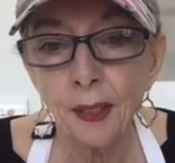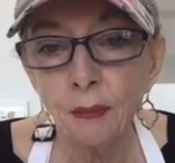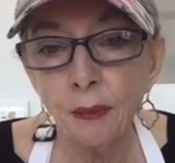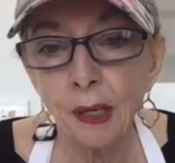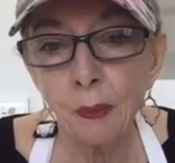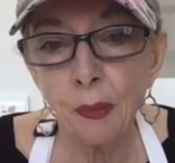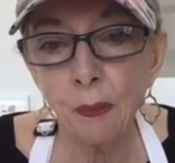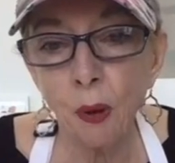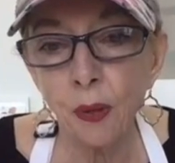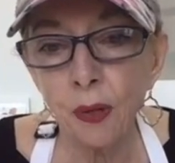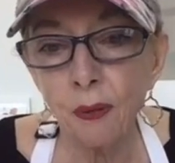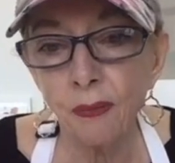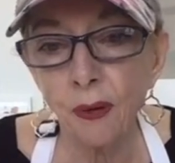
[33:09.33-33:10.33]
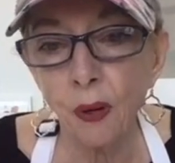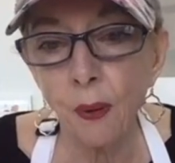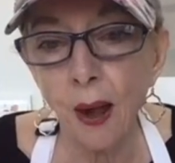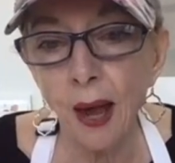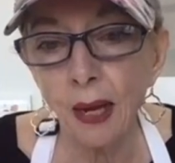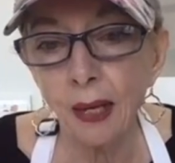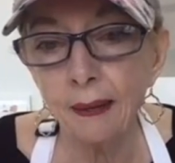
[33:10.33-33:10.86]
really promote you for a
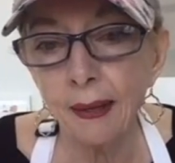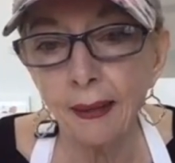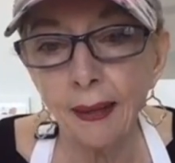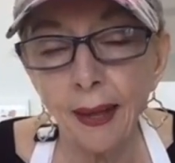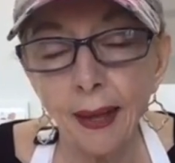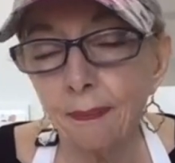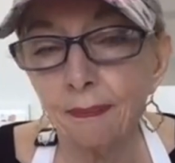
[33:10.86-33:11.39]
while and then they